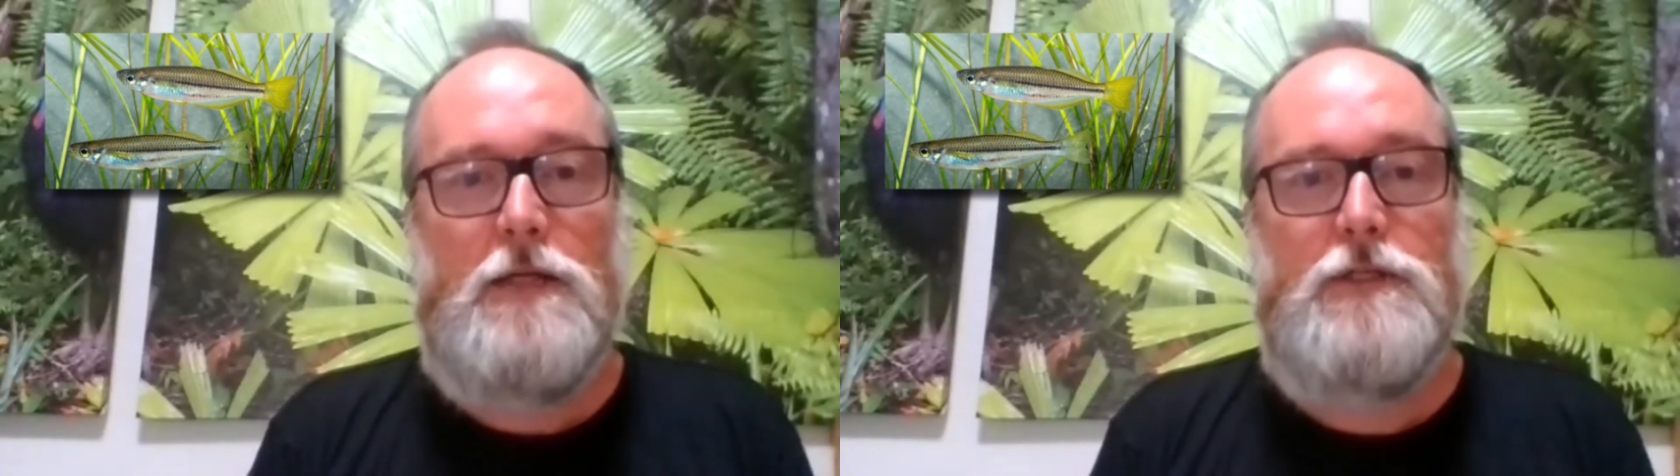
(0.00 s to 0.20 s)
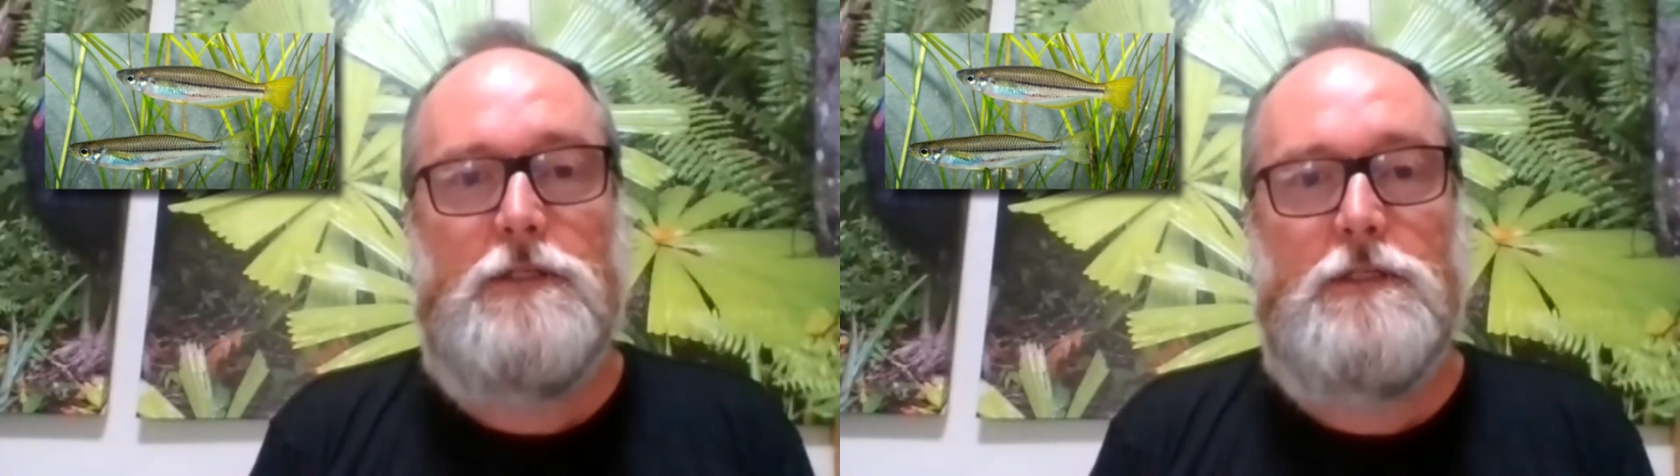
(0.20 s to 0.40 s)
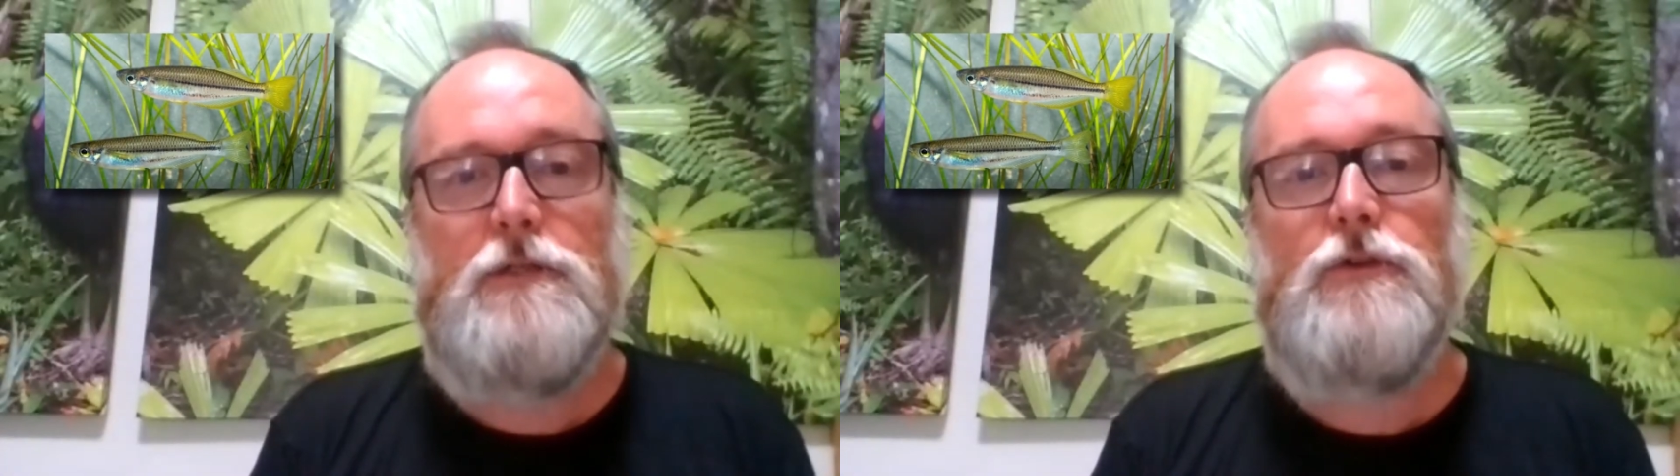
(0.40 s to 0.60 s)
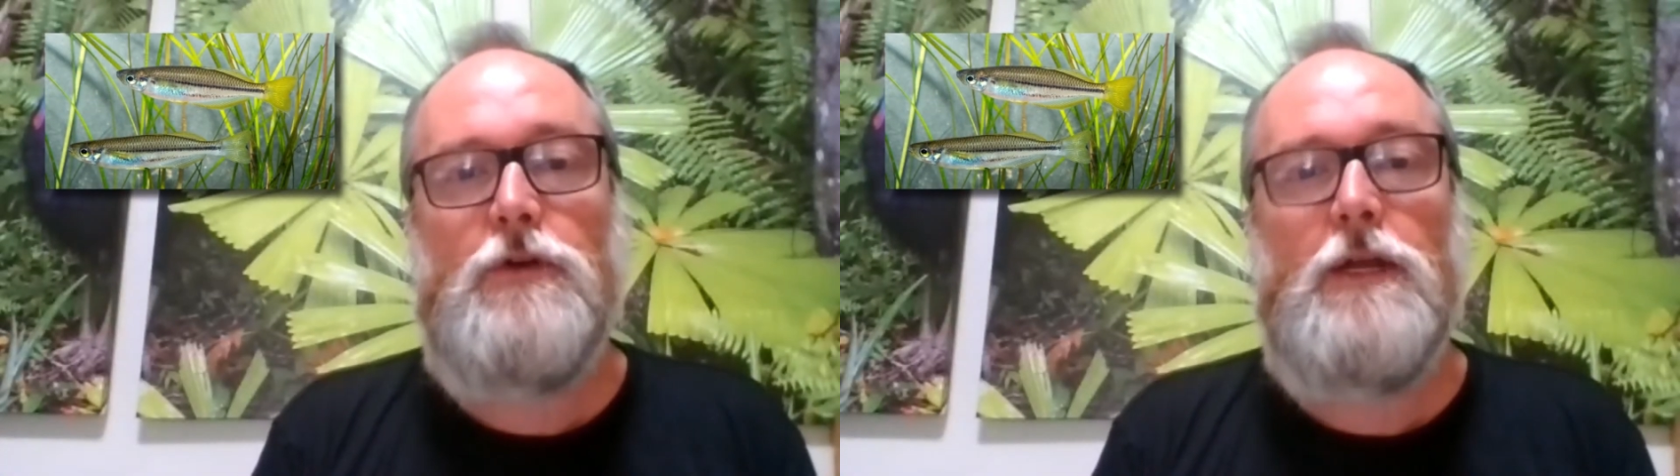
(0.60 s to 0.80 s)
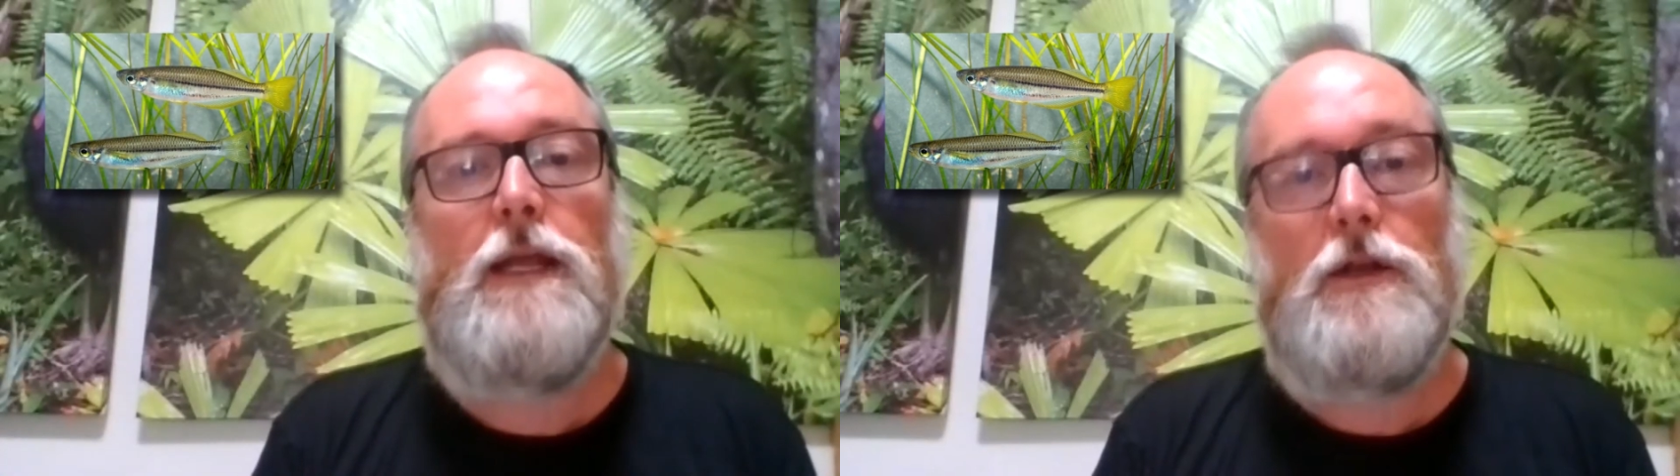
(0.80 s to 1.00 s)
Hutchinson
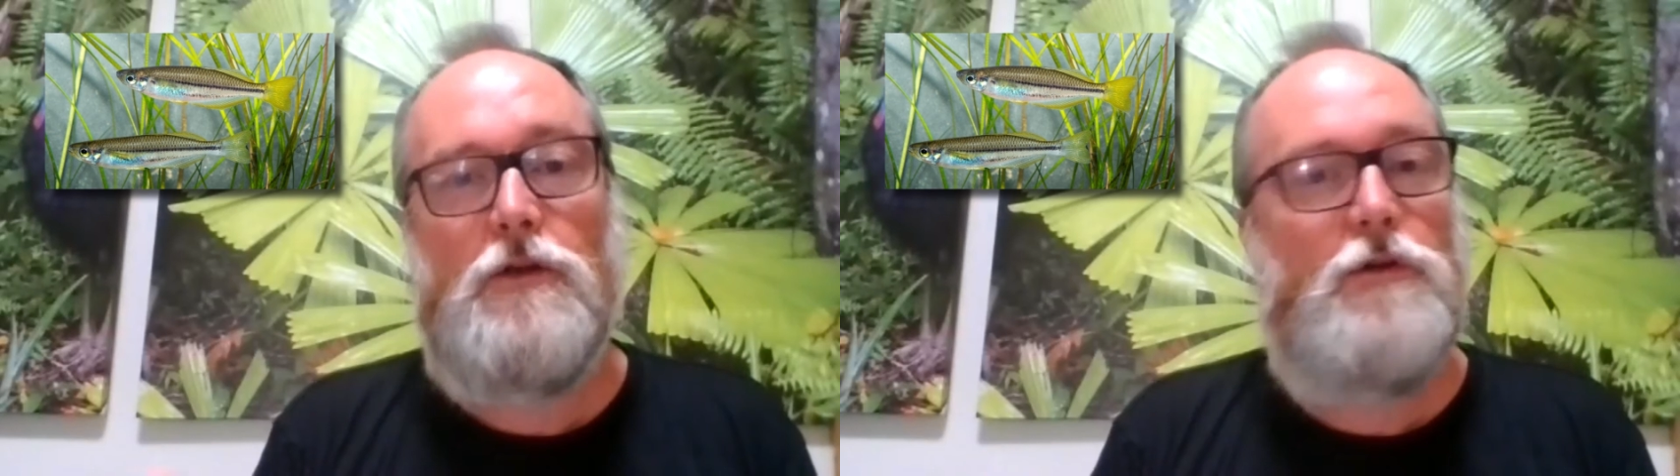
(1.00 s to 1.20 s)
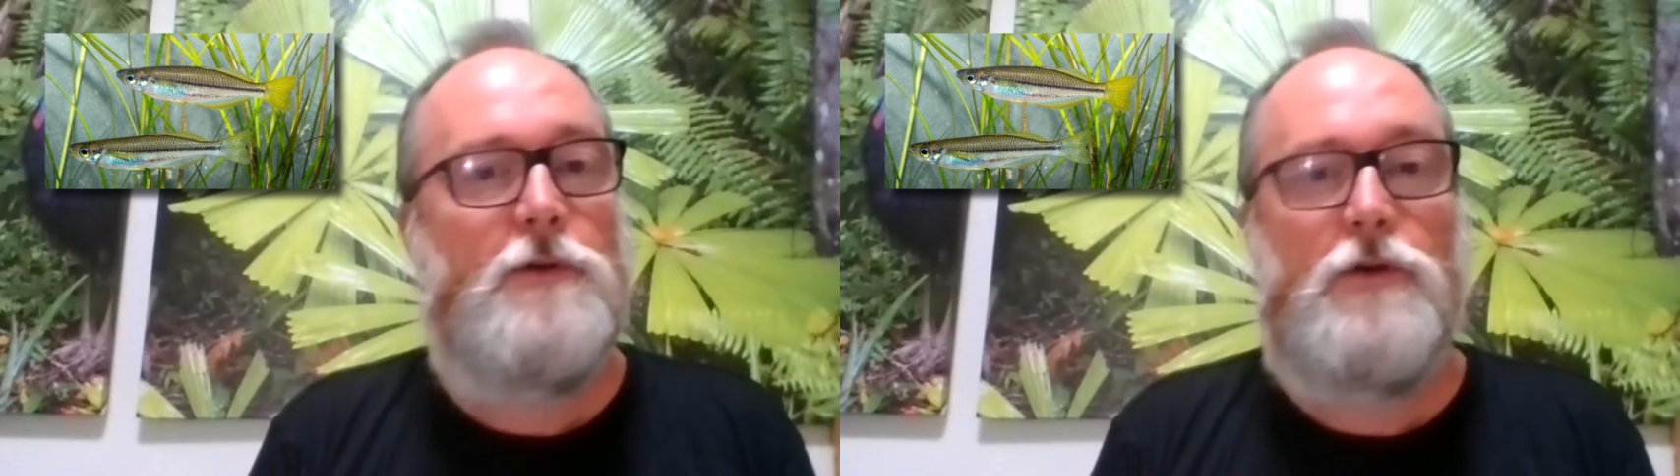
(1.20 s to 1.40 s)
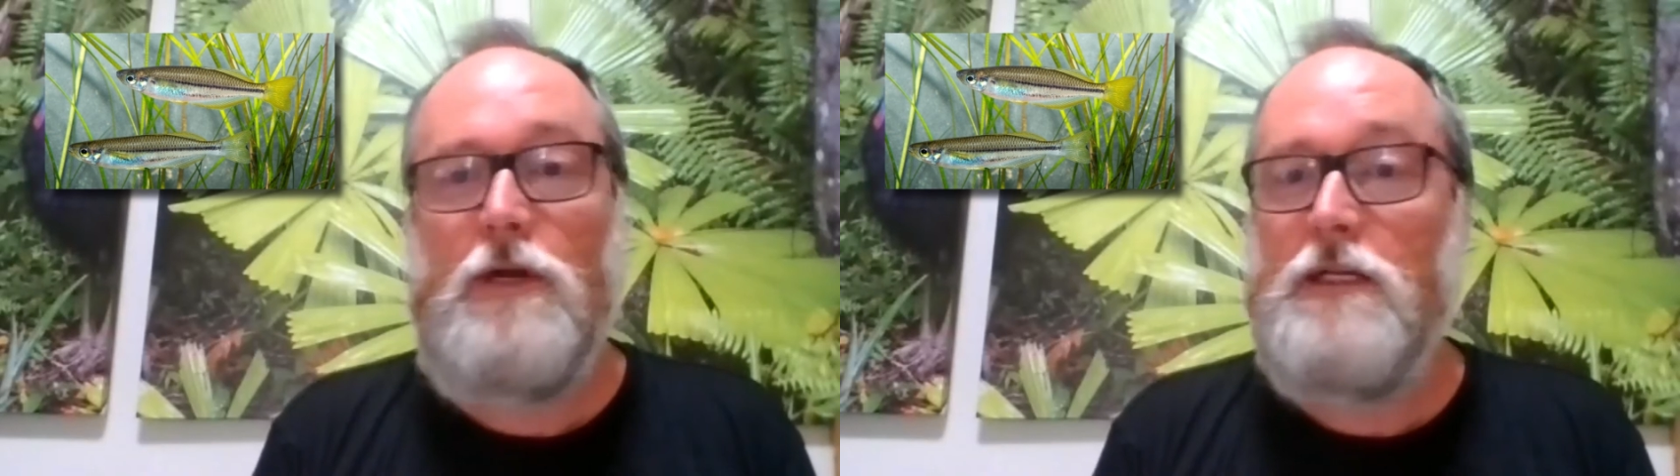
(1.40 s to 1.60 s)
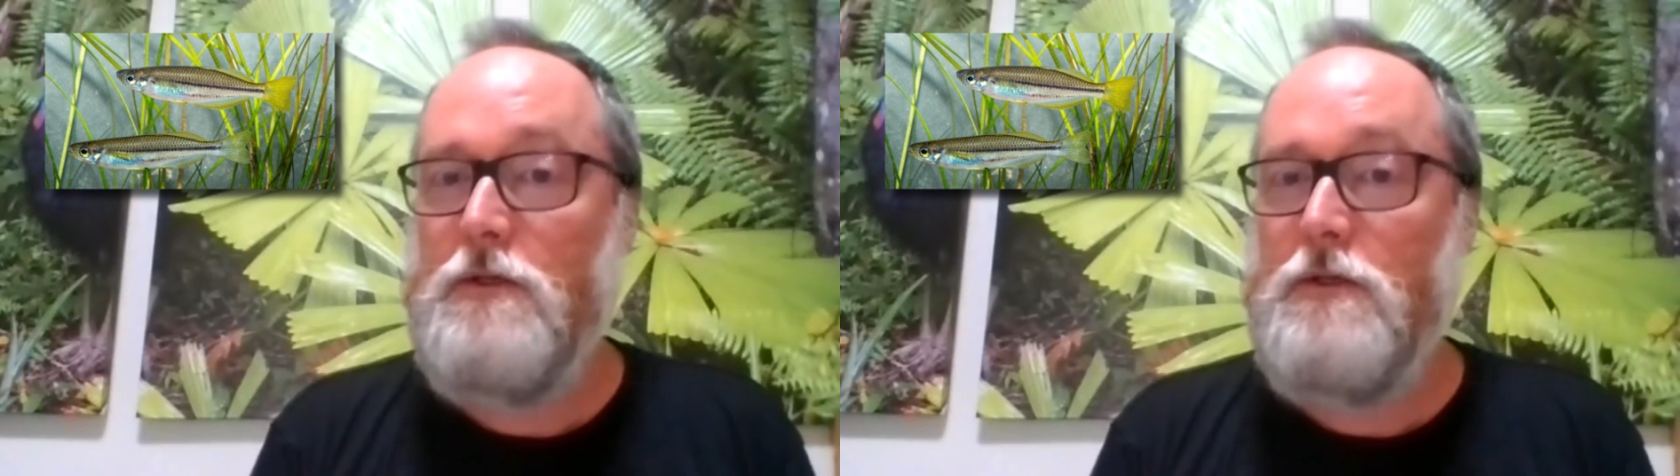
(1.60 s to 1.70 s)
Creek and Cooper Creek.